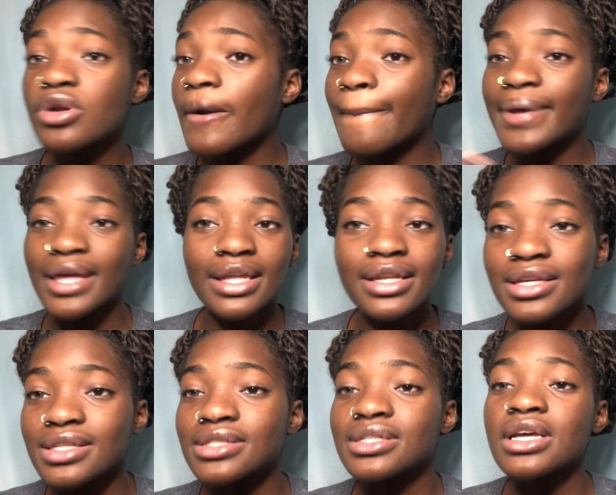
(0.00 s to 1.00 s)

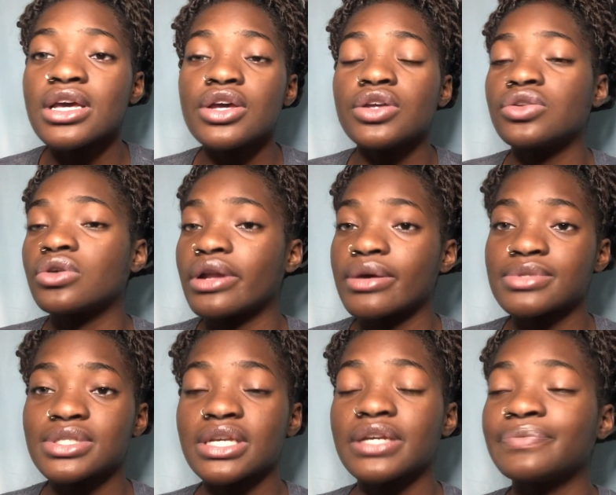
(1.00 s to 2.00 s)
opinions. You know what I'm
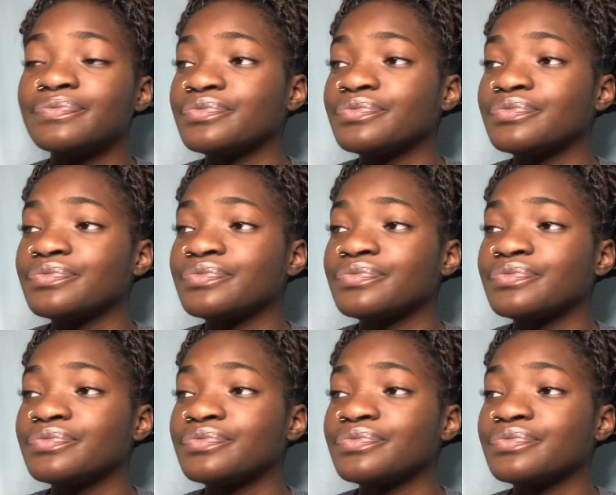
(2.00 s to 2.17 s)
saying?